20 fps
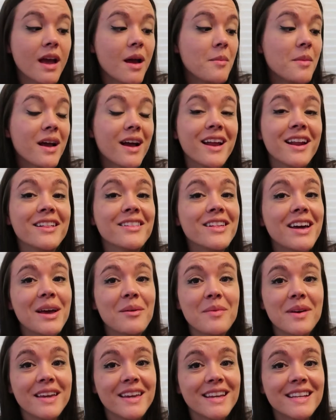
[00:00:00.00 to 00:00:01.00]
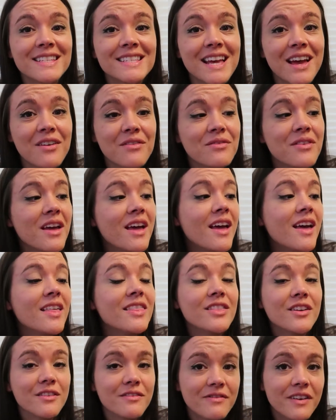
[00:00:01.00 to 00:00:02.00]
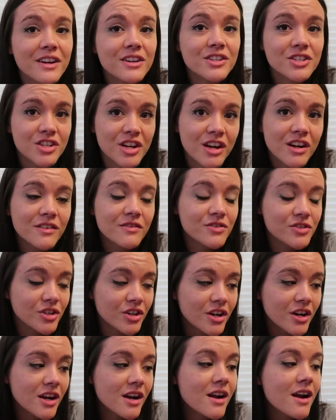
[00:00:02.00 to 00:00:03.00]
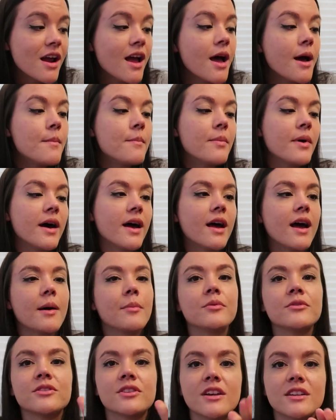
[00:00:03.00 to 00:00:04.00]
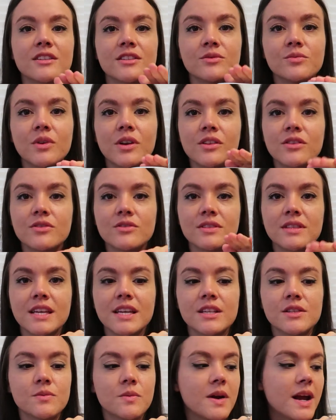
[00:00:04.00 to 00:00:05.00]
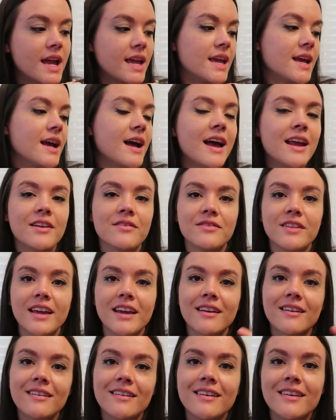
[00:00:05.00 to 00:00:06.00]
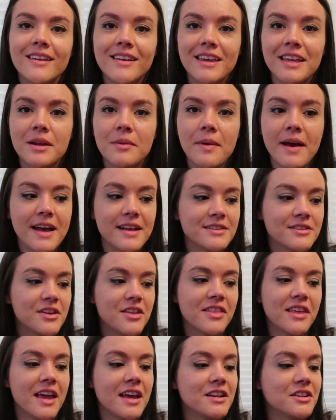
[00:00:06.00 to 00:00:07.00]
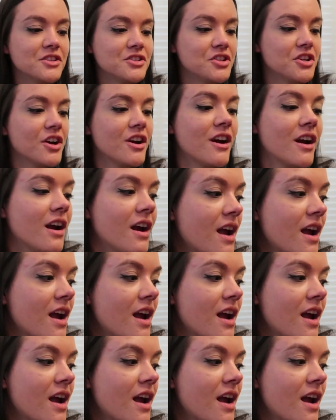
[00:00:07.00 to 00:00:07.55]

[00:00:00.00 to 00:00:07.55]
I'm not gonna lie, my kids have their fair share of sugar, but applesauce is one of those things where I can kind of like get a pass on the added sugar.